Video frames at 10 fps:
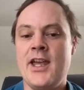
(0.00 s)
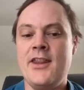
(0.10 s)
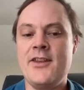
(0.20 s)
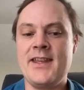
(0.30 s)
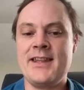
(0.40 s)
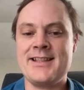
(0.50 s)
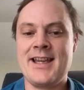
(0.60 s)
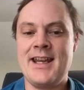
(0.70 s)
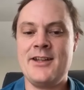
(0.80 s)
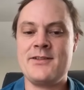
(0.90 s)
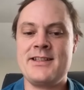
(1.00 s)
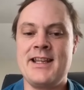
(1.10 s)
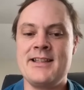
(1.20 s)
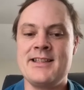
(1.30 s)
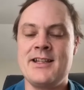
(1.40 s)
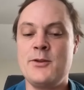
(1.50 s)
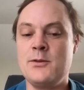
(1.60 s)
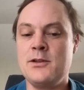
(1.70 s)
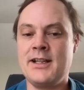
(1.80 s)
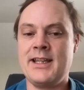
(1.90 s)
other thing that's kind of interesting is that if you
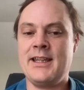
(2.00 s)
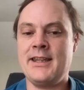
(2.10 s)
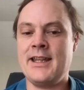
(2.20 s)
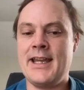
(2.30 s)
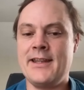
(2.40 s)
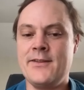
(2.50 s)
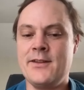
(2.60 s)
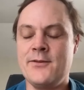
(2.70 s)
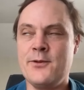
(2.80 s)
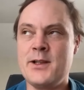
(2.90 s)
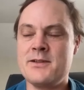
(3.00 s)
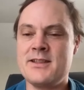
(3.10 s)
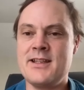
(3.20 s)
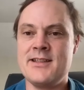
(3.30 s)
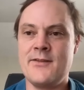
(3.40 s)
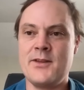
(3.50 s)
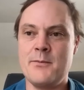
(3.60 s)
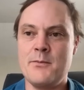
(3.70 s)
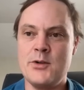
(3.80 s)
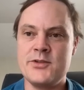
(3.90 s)
look at like the frequencies of the
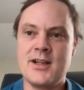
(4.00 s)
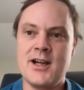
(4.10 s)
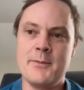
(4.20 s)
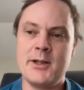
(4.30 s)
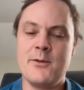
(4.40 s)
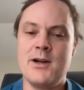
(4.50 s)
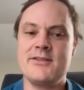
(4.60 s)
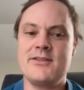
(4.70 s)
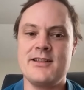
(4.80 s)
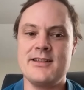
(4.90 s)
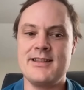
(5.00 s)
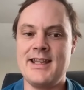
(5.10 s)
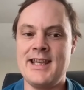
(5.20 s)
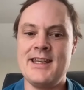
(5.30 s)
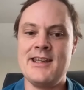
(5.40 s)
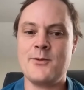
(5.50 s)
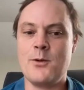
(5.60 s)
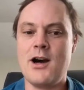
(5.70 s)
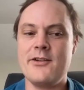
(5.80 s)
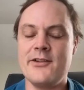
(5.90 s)
most common questions in each
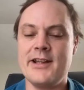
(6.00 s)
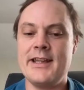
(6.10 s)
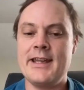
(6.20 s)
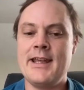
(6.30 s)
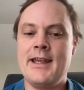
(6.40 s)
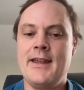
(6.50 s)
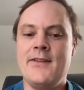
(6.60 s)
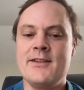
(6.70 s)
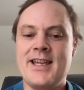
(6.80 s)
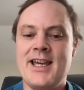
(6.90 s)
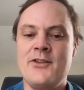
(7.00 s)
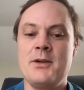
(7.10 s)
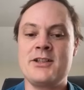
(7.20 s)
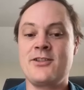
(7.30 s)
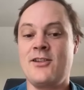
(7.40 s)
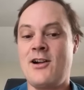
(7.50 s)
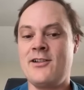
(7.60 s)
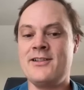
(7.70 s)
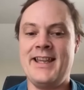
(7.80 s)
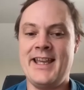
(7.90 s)
quadrant, there's kind of a much
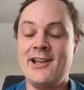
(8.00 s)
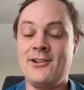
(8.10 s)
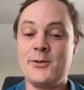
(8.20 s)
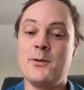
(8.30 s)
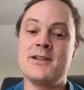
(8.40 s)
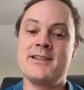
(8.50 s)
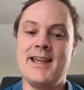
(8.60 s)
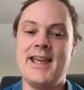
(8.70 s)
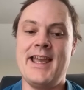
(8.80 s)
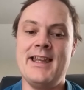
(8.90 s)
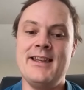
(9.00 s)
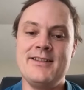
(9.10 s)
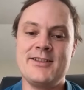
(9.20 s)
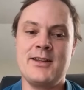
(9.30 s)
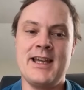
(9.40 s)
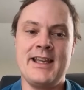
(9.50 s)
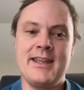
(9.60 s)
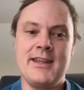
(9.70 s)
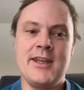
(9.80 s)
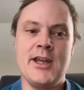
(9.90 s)
longer tail towards the end. So like,
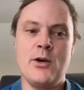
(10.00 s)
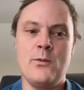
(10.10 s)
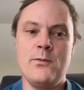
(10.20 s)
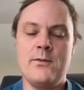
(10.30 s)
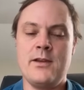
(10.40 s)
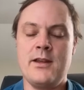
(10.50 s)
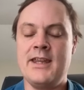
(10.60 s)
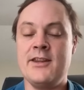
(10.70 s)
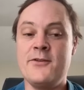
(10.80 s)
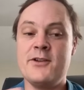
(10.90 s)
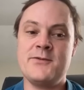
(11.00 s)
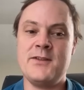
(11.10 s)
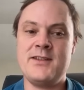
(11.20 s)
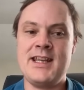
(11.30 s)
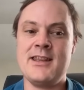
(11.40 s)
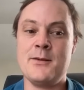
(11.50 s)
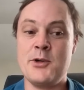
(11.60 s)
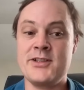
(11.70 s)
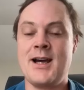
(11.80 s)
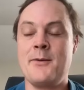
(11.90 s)
you know, in the first 15, the
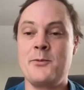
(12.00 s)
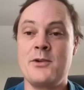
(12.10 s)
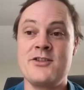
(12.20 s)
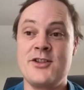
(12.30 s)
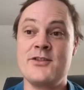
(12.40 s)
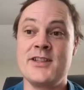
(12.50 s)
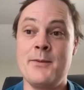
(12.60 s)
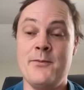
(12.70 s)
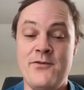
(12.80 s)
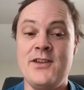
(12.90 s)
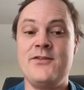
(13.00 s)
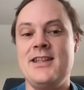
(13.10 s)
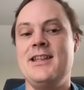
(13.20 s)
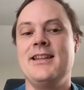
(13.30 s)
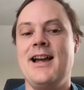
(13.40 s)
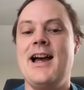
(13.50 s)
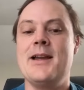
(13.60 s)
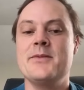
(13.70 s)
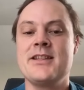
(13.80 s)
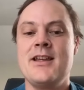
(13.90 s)
most common one shows up 15
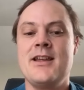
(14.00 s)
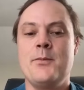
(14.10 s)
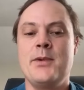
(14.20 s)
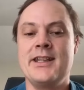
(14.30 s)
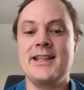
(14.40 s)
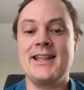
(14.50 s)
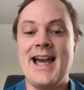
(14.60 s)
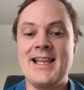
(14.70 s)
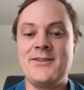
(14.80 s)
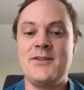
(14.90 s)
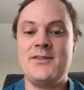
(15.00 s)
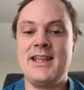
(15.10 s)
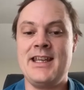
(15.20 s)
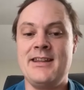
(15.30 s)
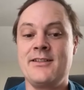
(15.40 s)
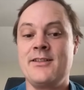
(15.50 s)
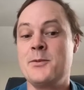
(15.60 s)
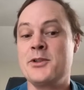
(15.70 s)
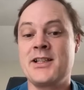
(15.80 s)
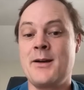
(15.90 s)
times. But in the last 15, the, the,
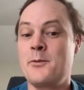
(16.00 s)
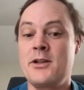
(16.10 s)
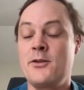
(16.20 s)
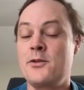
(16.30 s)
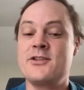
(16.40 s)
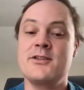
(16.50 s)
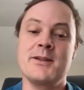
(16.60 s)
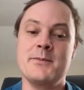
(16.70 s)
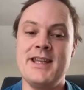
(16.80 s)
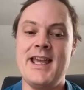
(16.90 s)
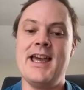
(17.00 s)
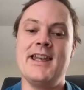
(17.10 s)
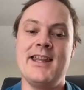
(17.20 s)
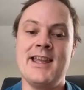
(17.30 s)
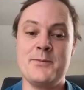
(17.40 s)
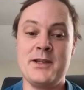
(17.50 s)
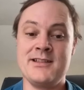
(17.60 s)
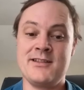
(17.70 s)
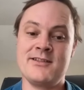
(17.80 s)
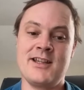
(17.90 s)
most common one only shows up 10. And that's because
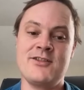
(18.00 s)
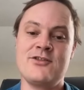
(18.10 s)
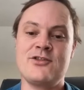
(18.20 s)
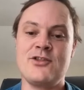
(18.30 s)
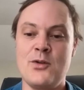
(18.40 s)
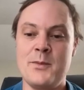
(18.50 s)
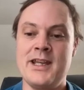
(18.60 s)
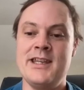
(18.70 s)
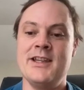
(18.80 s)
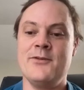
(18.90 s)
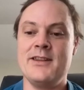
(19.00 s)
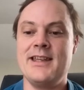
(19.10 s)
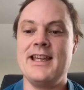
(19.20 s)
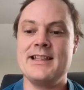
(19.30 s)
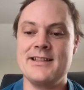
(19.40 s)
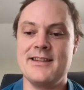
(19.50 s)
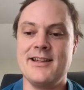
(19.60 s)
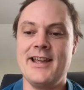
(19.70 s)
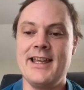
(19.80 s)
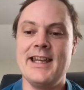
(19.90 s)
there's like so many different things that
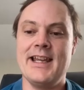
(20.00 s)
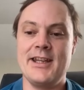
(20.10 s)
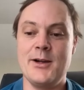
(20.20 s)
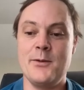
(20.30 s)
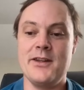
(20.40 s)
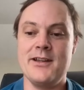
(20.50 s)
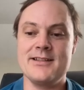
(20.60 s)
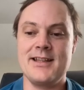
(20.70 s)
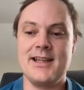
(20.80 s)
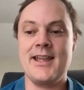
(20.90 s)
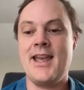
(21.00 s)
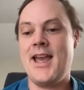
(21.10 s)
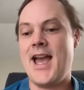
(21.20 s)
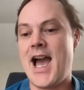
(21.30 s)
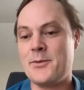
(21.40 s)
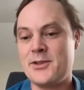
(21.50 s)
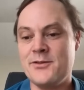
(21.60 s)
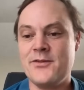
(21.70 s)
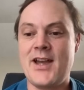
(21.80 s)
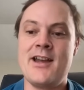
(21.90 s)
they're hitting, you know, whether it's like
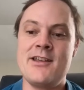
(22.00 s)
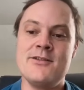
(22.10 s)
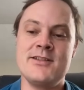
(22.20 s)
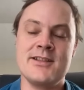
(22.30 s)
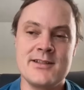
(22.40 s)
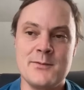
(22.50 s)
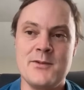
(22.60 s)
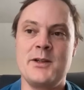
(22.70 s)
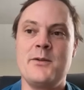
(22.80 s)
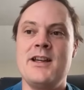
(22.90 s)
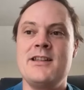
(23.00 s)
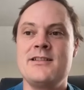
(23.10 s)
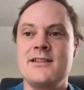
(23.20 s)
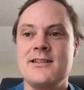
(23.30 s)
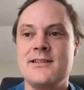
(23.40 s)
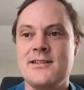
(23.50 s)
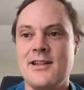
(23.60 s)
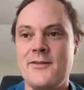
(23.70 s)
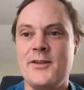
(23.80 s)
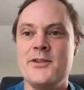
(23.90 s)
absolute value, system of equations,
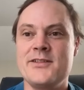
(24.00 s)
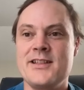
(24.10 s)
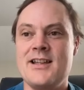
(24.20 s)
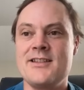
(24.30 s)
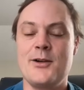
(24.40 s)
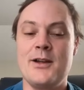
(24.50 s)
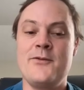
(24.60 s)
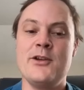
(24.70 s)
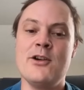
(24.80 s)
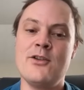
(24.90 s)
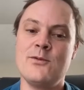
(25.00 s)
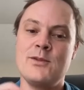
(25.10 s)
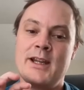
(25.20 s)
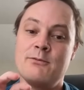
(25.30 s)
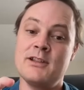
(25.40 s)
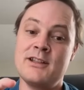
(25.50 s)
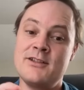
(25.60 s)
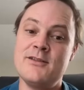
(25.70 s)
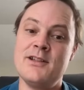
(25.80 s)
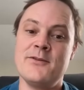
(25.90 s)
law of cosine. So if you're like really
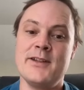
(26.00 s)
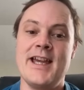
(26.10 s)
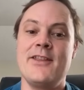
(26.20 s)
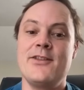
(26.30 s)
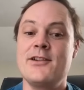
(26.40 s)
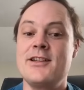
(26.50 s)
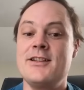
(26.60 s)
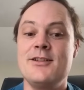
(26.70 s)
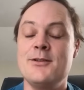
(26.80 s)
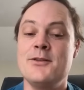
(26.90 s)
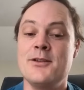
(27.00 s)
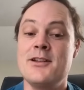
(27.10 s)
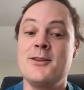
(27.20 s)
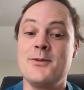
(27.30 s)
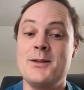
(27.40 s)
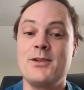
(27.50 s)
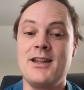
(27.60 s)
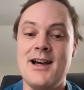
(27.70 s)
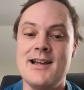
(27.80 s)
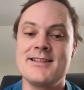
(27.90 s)
shooting for that 32, 33
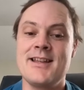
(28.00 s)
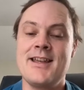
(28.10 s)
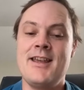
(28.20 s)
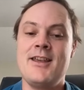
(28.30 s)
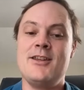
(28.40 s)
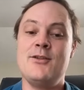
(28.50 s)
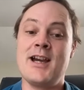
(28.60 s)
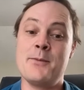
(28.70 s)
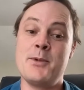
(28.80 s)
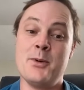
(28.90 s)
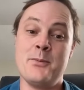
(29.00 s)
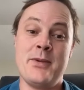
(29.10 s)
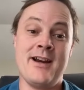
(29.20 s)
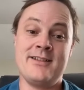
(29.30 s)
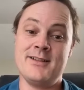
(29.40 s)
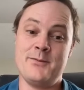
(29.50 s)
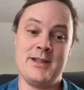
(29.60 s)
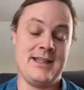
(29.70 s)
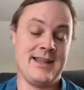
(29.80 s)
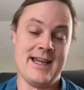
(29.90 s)
plus, you got to be prepared to
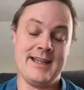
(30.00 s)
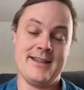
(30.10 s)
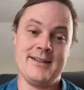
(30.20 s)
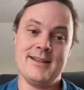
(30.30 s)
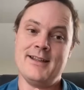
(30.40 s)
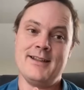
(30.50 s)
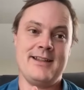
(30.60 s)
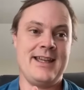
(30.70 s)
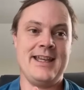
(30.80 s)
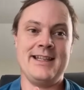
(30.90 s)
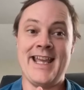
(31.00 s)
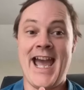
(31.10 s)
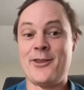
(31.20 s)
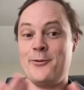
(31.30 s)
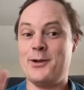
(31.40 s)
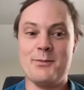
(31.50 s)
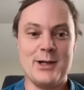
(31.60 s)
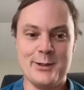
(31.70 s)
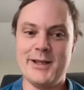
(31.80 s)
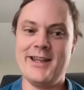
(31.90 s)
be like, in gatherer
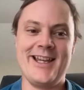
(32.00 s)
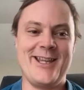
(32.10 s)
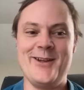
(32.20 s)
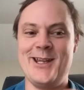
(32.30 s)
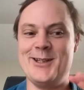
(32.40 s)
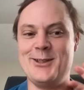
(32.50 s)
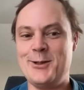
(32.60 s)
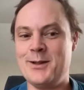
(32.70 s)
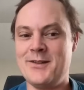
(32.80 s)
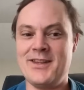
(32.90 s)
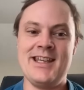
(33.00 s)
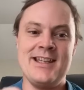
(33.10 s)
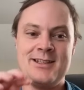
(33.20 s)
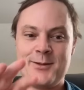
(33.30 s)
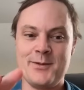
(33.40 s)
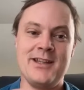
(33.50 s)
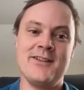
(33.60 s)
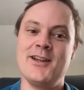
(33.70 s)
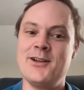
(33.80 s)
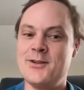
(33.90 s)
mode. like you need two of these, three of
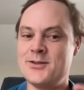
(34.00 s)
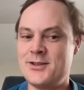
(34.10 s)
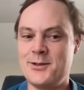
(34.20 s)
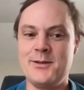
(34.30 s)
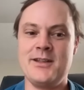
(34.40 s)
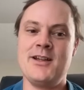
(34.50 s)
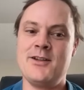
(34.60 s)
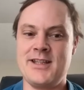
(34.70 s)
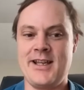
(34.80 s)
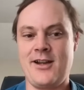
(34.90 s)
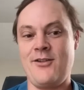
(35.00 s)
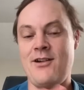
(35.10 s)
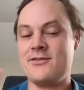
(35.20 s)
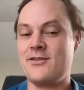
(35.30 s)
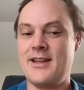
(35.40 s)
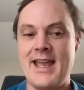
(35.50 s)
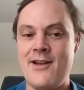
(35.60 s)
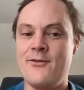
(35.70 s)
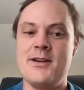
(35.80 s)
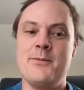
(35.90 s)
those, two of those, like across
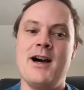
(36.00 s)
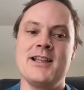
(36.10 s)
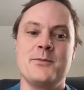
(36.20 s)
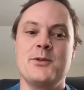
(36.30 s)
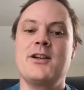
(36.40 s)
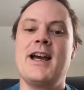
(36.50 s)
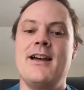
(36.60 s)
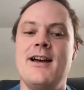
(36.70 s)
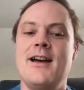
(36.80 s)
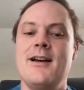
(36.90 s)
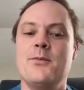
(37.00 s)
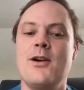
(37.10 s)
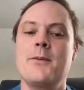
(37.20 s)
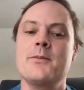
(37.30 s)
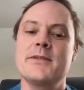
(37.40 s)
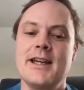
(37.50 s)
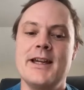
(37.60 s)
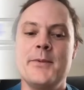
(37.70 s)
every possible uh, problem type.